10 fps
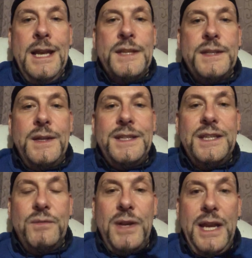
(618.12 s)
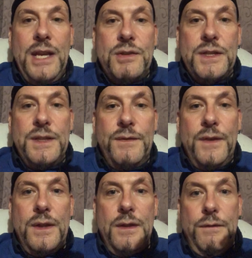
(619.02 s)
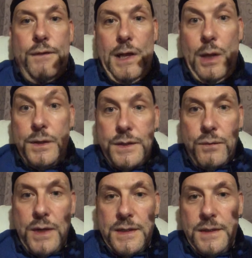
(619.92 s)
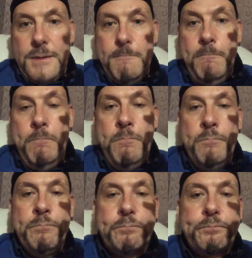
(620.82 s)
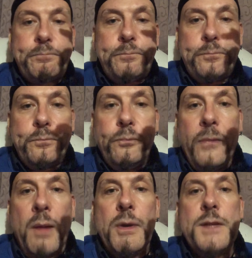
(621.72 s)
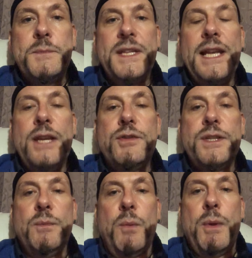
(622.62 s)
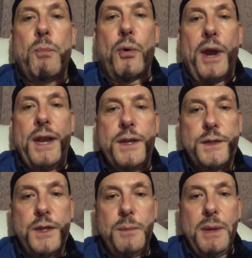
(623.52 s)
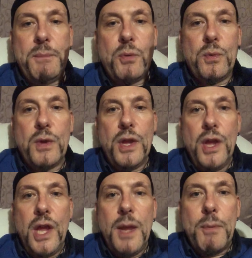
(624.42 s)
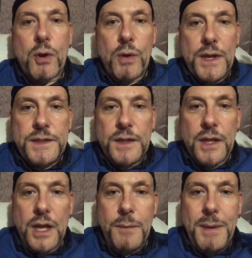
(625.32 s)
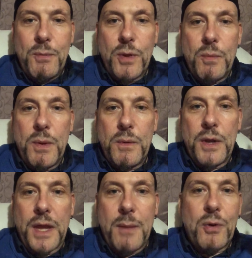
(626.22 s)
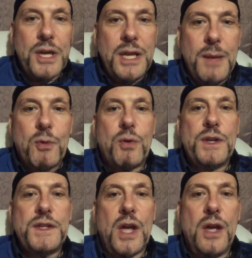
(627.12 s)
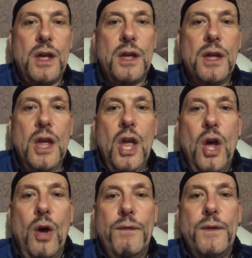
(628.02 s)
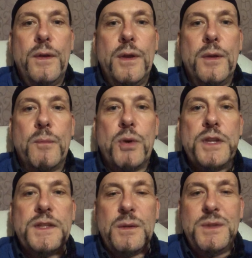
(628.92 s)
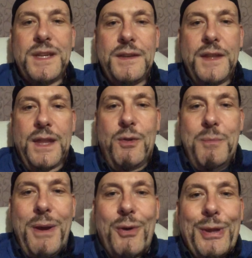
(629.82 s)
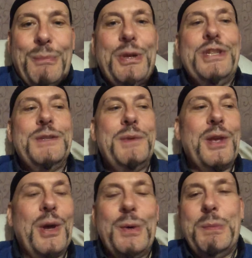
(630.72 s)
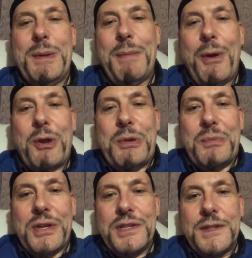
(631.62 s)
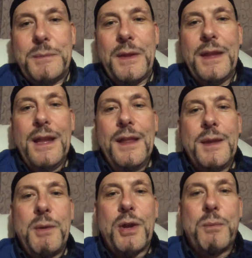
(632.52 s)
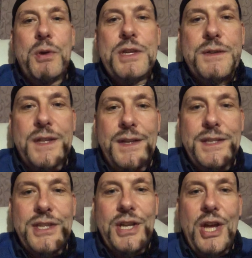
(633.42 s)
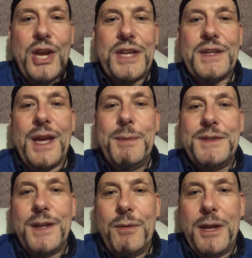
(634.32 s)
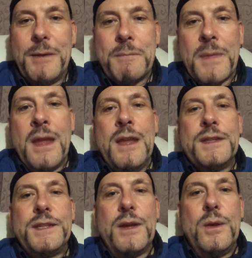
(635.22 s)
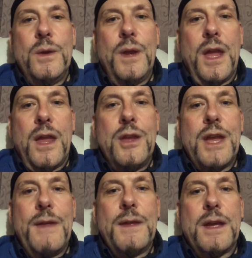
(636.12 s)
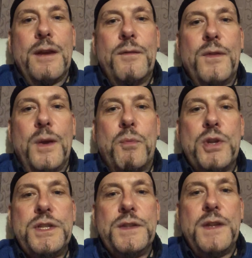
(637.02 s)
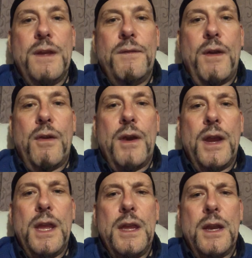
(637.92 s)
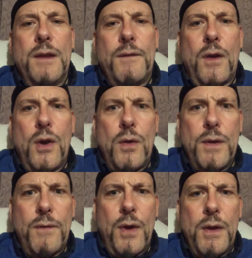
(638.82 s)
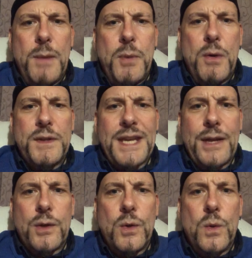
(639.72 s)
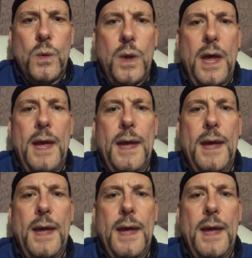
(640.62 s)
So this is really interesting for lots of reasons. But it's particularly interesting when we brand certain people hypocrites. And the kind of people that we get branded hypocrites are often preachers. I always tend to think they're American preachers, but they can't all be American preachers. But the American preacher is kind of such an archetype, isn't it, really? So you get the kind of preachers that are very very, very puritanical.